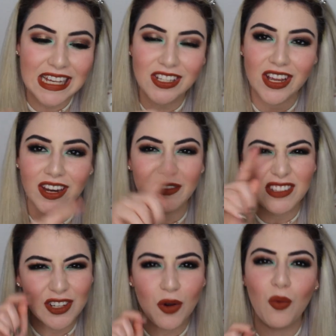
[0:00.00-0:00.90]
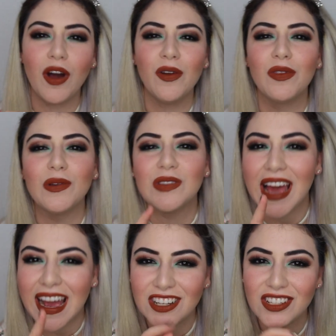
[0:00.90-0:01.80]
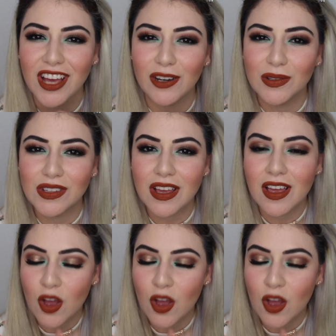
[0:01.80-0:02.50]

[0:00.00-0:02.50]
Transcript: each and every single one of those eyeshadows